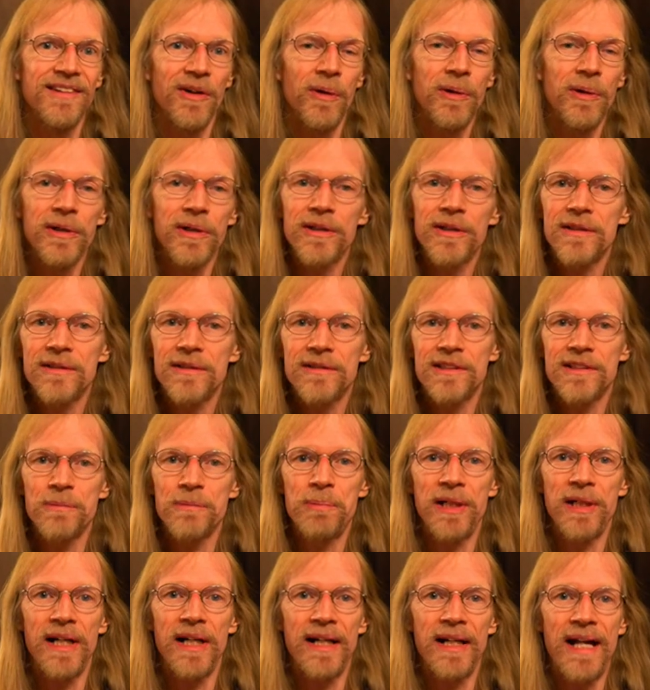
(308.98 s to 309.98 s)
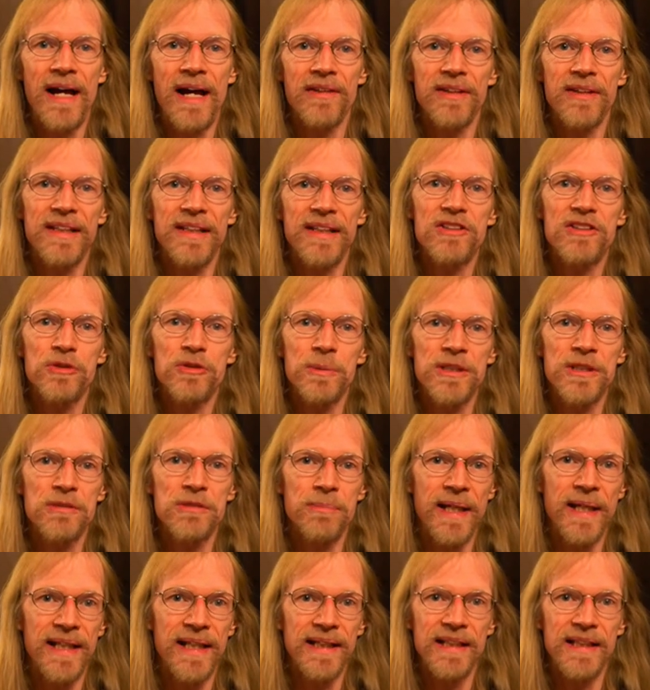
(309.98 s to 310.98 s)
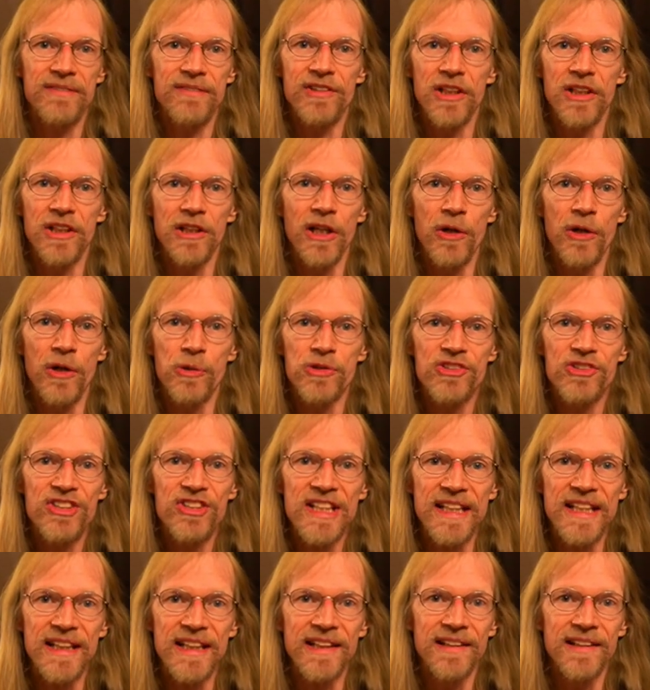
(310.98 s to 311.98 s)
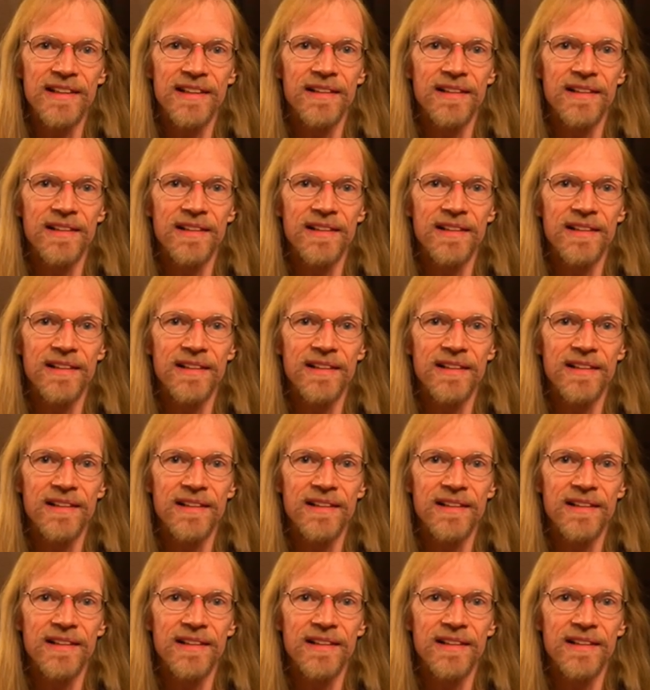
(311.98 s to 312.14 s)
Or, depending on how the instrument's made, even a low C.